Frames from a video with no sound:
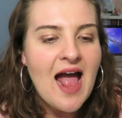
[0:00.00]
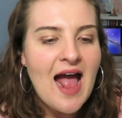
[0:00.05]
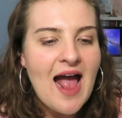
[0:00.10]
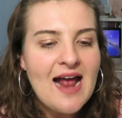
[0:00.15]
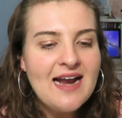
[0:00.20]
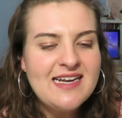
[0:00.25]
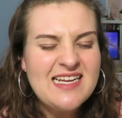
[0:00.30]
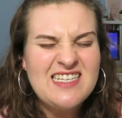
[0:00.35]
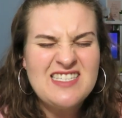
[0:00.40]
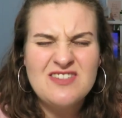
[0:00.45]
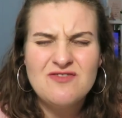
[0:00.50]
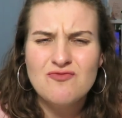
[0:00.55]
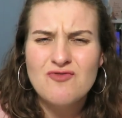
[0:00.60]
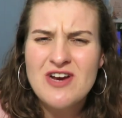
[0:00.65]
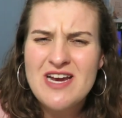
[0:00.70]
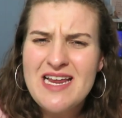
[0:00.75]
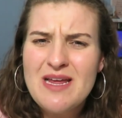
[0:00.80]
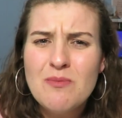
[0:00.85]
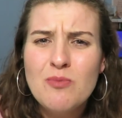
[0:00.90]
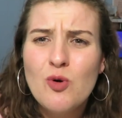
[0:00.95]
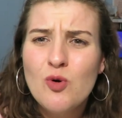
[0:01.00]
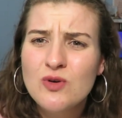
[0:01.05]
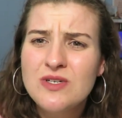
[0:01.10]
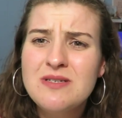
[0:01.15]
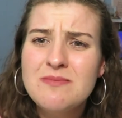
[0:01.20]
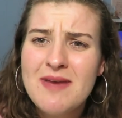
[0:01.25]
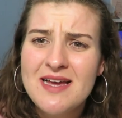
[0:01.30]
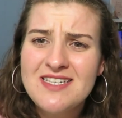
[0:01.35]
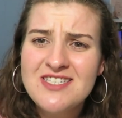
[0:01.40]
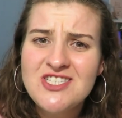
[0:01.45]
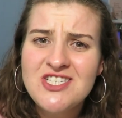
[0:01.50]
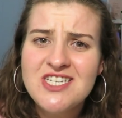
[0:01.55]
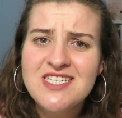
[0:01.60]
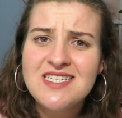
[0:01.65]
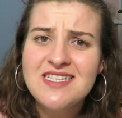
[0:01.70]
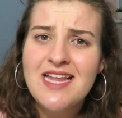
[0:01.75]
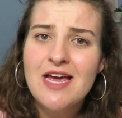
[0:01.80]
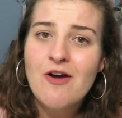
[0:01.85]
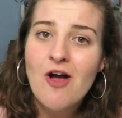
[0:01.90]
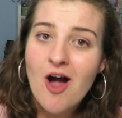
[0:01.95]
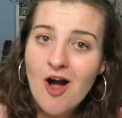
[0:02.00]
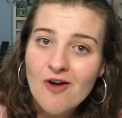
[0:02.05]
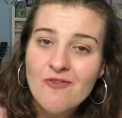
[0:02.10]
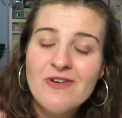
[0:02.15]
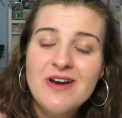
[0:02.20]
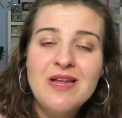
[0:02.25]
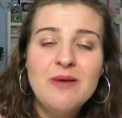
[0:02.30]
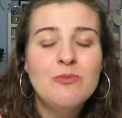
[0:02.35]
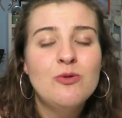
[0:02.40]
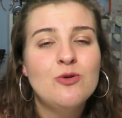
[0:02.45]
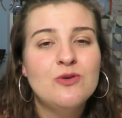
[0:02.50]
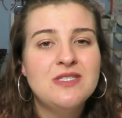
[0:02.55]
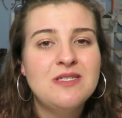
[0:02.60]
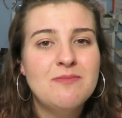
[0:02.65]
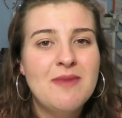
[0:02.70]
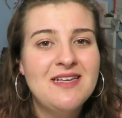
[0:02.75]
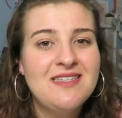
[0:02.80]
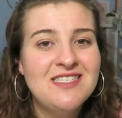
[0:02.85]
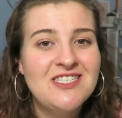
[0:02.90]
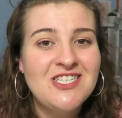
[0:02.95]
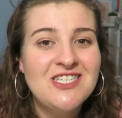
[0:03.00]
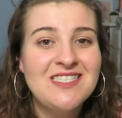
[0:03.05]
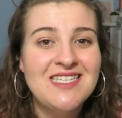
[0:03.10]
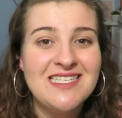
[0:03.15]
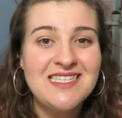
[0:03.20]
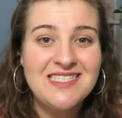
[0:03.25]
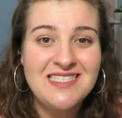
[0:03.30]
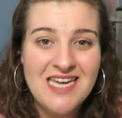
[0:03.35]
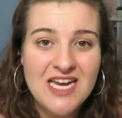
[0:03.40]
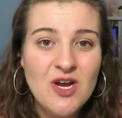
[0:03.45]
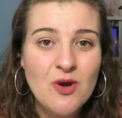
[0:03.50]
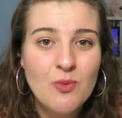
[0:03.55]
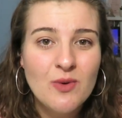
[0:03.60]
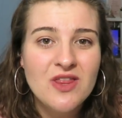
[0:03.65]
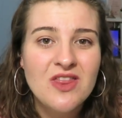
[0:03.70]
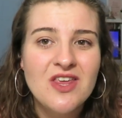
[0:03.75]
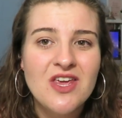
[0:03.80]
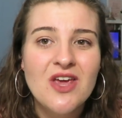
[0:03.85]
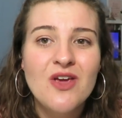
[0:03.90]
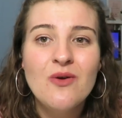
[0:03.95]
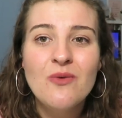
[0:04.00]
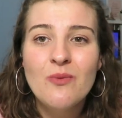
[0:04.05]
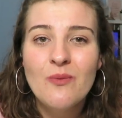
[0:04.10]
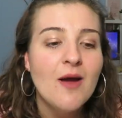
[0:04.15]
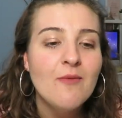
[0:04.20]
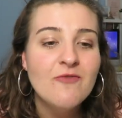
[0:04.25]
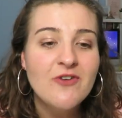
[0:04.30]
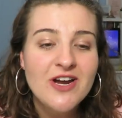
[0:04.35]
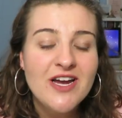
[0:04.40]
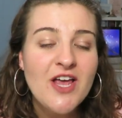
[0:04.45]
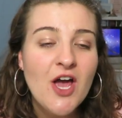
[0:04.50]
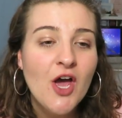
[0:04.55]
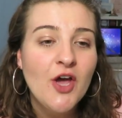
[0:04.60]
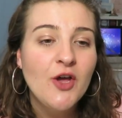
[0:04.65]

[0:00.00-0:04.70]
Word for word: and it's really important messages, and there are really important messages that stick with you. I'm really